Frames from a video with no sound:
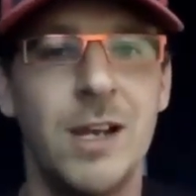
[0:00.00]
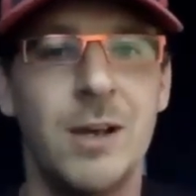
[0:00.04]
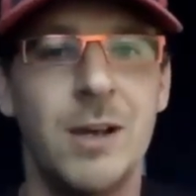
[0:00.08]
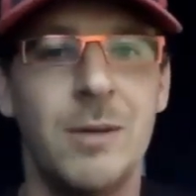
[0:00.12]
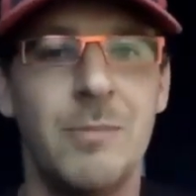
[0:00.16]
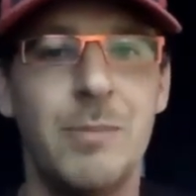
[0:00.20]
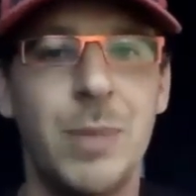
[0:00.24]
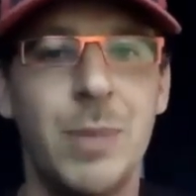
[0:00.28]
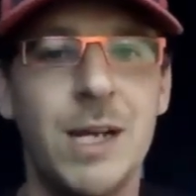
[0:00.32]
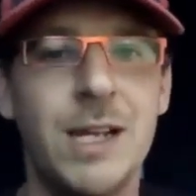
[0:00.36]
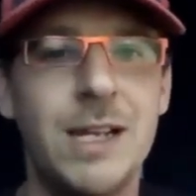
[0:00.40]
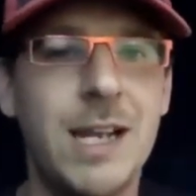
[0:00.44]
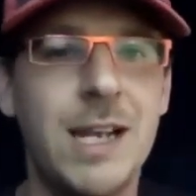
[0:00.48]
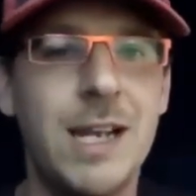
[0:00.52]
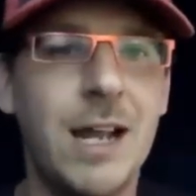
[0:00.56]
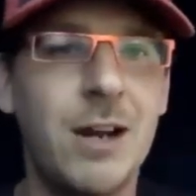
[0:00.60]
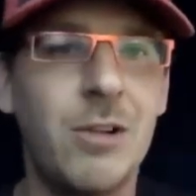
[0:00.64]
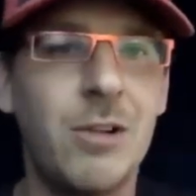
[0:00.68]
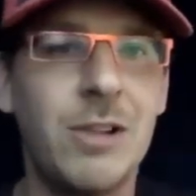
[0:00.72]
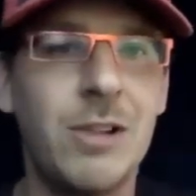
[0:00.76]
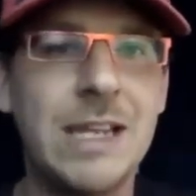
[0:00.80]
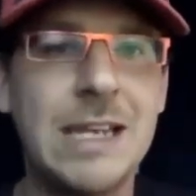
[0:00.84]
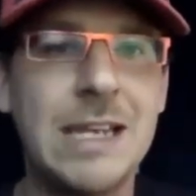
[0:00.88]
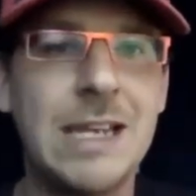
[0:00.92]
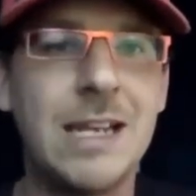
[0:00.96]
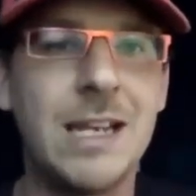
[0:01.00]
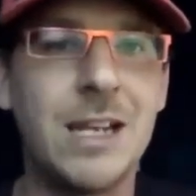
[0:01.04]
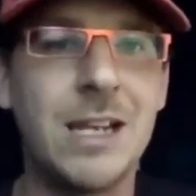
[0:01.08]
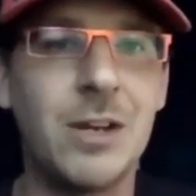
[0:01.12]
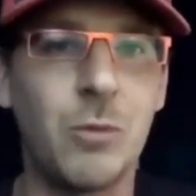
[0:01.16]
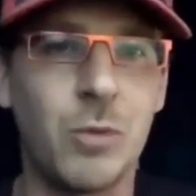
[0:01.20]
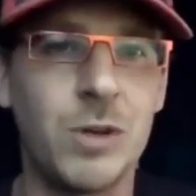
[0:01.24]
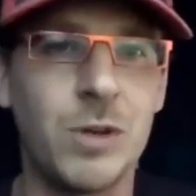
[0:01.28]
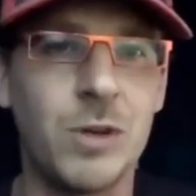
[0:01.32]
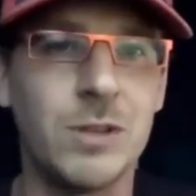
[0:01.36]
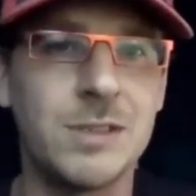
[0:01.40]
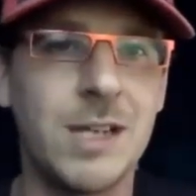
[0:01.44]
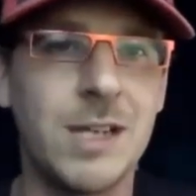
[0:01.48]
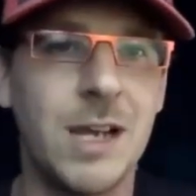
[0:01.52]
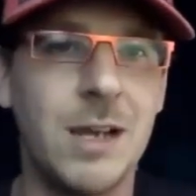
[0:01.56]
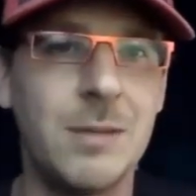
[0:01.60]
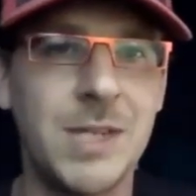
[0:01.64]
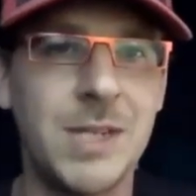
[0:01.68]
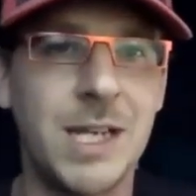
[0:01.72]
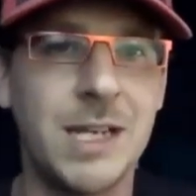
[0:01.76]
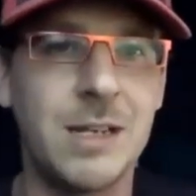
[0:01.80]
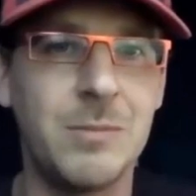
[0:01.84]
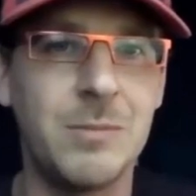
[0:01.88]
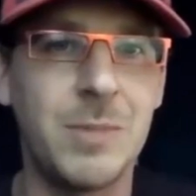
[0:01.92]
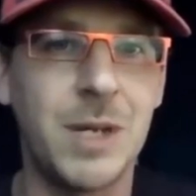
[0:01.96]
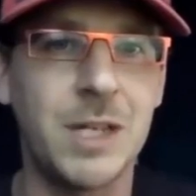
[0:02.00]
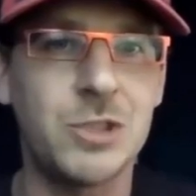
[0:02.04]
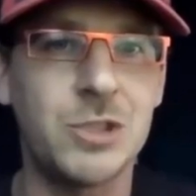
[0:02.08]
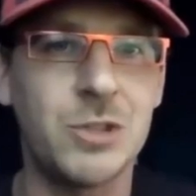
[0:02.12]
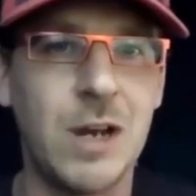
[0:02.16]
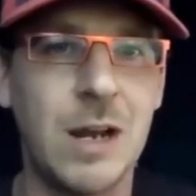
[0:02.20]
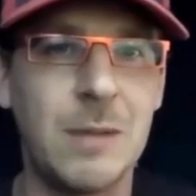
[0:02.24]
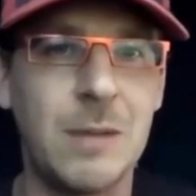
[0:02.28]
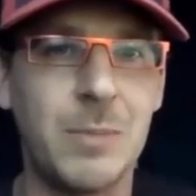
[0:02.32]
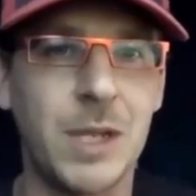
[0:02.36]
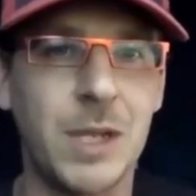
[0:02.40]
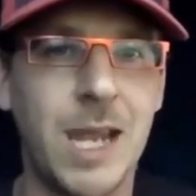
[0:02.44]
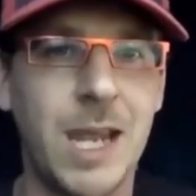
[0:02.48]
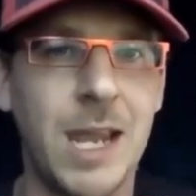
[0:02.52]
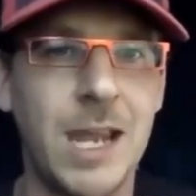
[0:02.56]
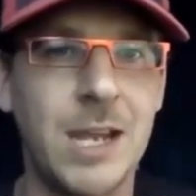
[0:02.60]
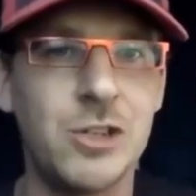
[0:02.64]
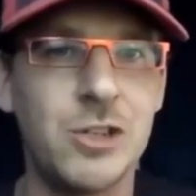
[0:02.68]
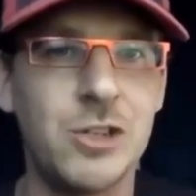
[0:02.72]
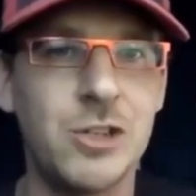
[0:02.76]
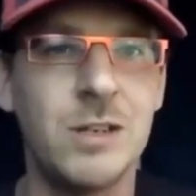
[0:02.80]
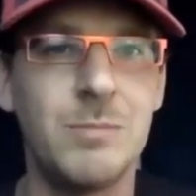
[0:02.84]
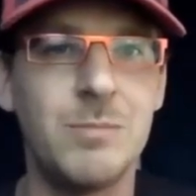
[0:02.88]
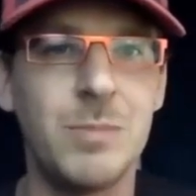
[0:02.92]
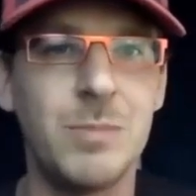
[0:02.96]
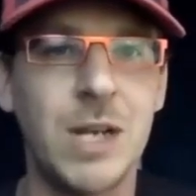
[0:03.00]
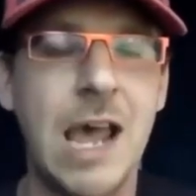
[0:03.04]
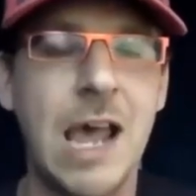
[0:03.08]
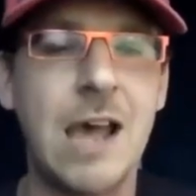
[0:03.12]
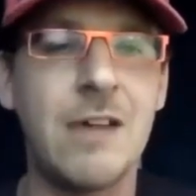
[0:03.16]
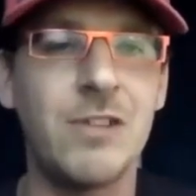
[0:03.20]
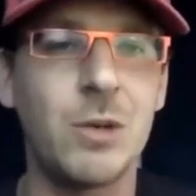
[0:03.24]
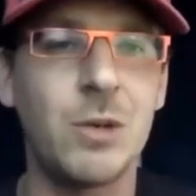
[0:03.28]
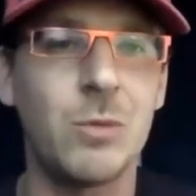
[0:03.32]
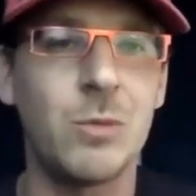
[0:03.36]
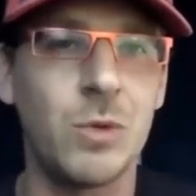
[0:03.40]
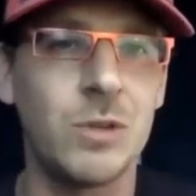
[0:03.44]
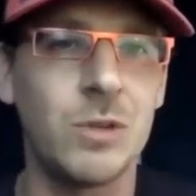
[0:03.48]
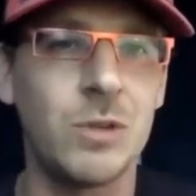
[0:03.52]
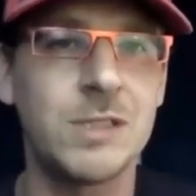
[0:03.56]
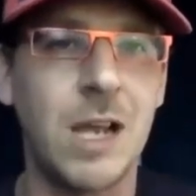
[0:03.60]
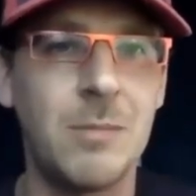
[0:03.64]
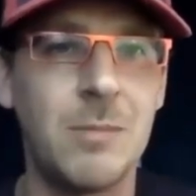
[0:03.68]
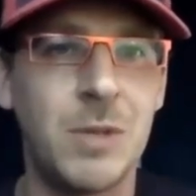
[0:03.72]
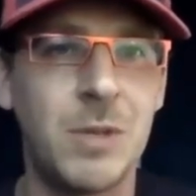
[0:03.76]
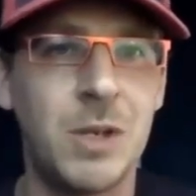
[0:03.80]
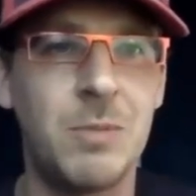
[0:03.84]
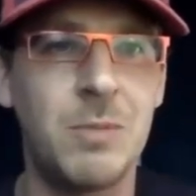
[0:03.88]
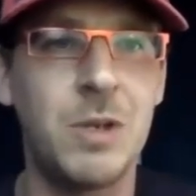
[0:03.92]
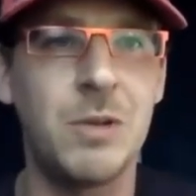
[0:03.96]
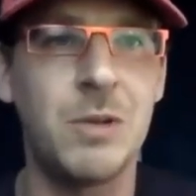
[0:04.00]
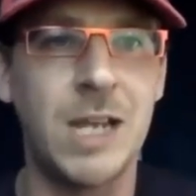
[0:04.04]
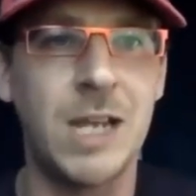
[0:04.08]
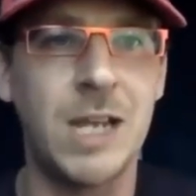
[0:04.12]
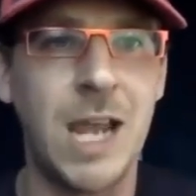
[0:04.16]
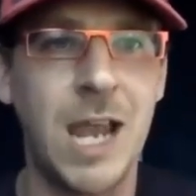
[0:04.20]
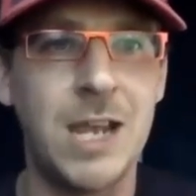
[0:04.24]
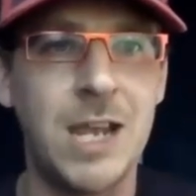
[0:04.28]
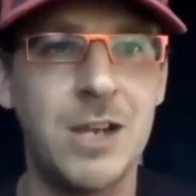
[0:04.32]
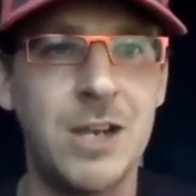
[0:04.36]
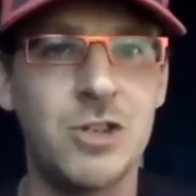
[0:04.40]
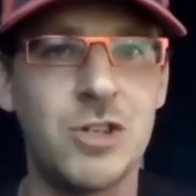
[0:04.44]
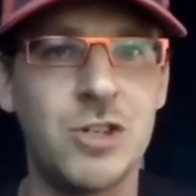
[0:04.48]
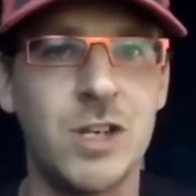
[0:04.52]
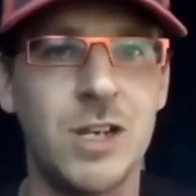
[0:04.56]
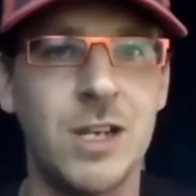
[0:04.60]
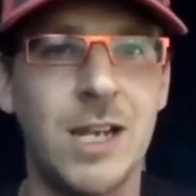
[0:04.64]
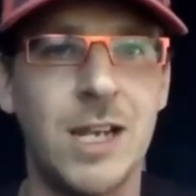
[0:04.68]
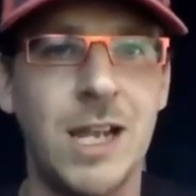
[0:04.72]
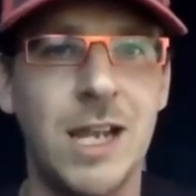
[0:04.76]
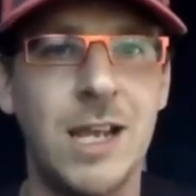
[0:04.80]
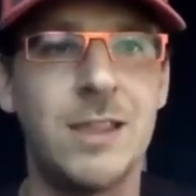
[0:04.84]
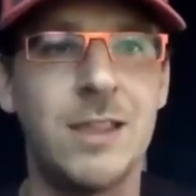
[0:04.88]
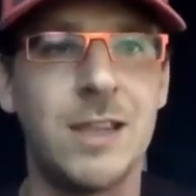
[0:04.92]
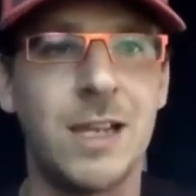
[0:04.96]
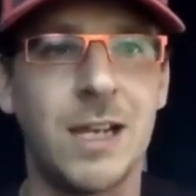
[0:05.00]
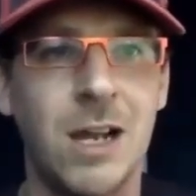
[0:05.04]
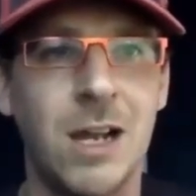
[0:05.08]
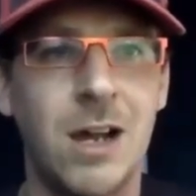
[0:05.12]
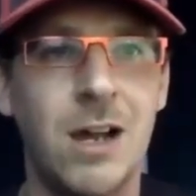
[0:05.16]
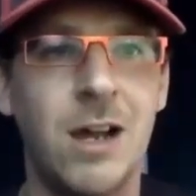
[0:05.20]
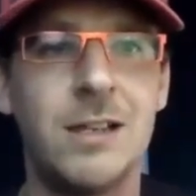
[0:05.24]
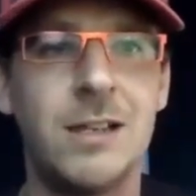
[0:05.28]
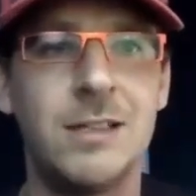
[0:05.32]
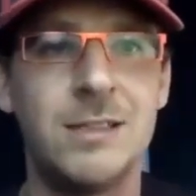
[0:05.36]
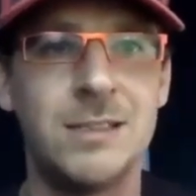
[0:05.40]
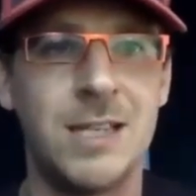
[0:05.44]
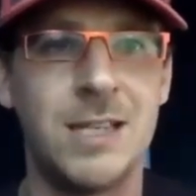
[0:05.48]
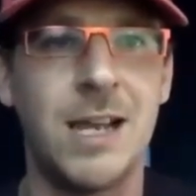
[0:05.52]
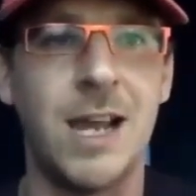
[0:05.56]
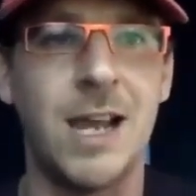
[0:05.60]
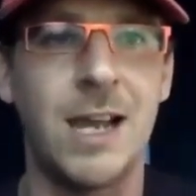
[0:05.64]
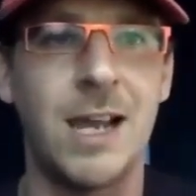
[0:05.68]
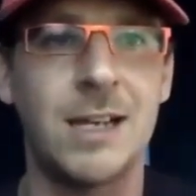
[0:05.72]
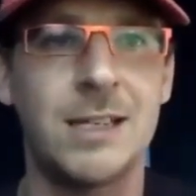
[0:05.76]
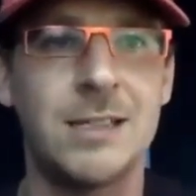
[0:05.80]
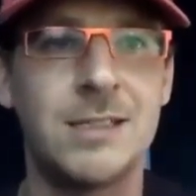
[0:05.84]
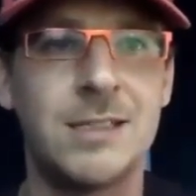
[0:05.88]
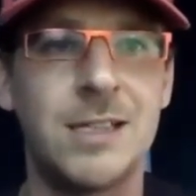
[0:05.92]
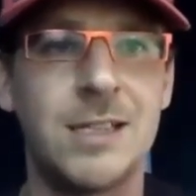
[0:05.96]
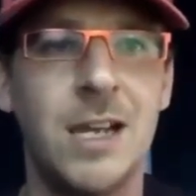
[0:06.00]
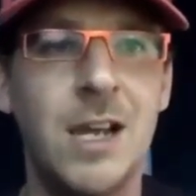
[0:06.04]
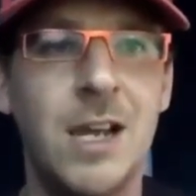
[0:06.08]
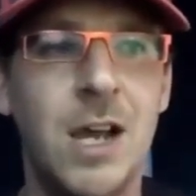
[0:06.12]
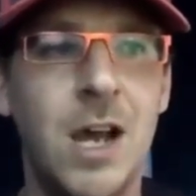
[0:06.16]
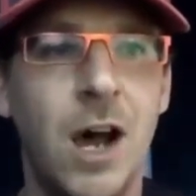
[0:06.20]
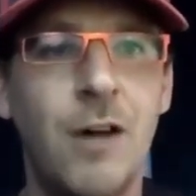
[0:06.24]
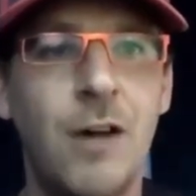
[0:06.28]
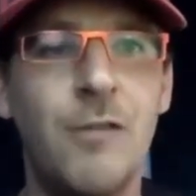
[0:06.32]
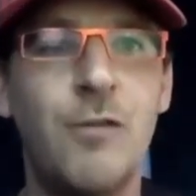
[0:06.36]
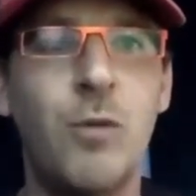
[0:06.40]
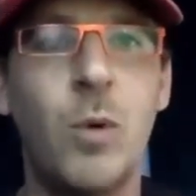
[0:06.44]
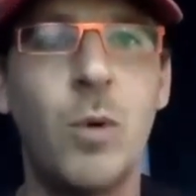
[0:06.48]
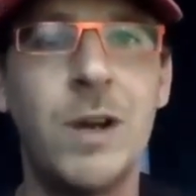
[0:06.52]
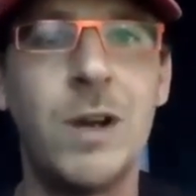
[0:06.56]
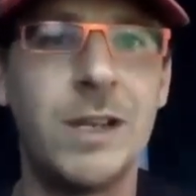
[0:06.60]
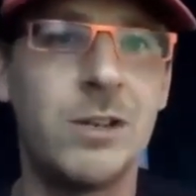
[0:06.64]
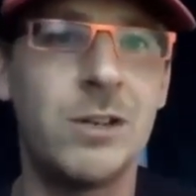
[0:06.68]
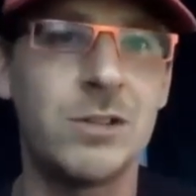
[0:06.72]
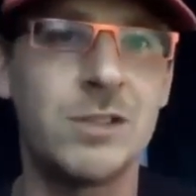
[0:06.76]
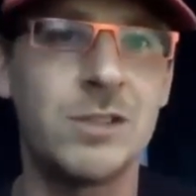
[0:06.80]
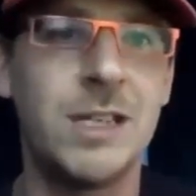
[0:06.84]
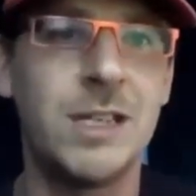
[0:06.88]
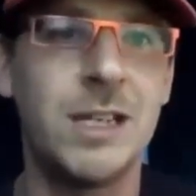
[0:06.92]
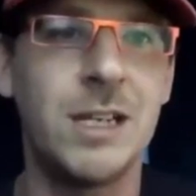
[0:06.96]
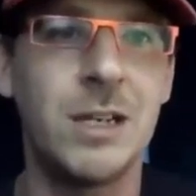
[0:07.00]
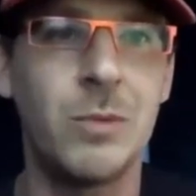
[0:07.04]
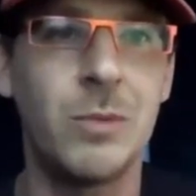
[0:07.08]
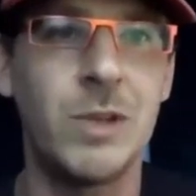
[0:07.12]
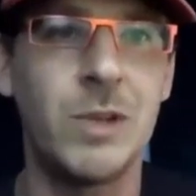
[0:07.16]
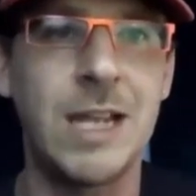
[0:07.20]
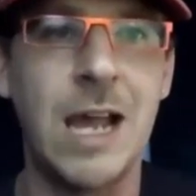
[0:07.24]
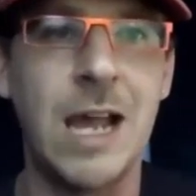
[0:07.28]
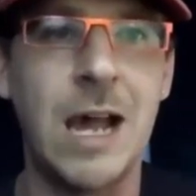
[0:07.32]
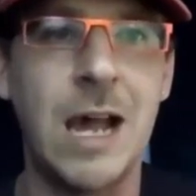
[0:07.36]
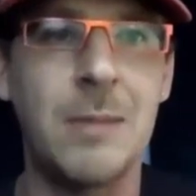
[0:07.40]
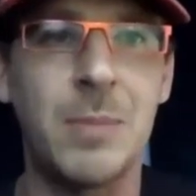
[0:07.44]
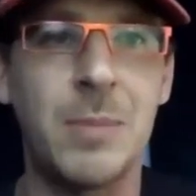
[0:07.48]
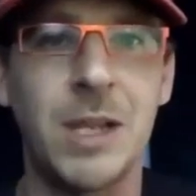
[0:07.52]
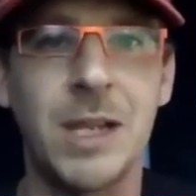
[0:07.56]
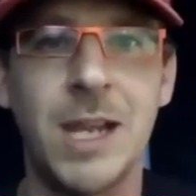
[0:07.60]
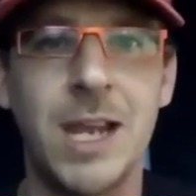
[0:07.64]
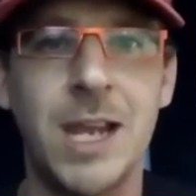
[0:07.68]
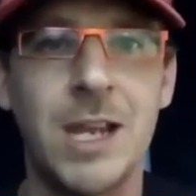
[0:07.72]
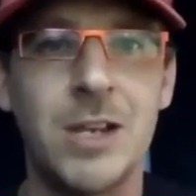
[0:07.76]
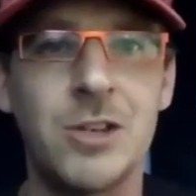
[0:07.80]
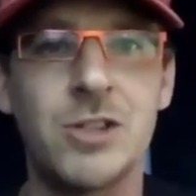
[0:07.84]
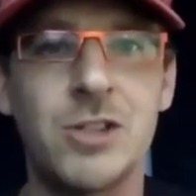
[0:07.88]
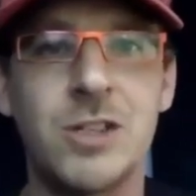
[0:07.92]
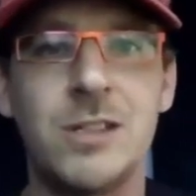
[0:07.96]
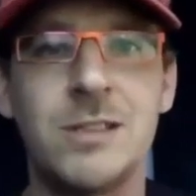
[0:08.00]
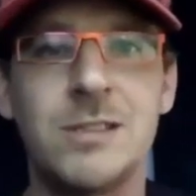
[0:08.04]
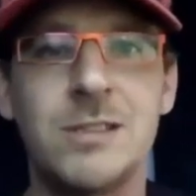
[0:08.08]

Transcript: but not only getting real-time data about your application, but having real-time communication in the context of what you're seeing with the application.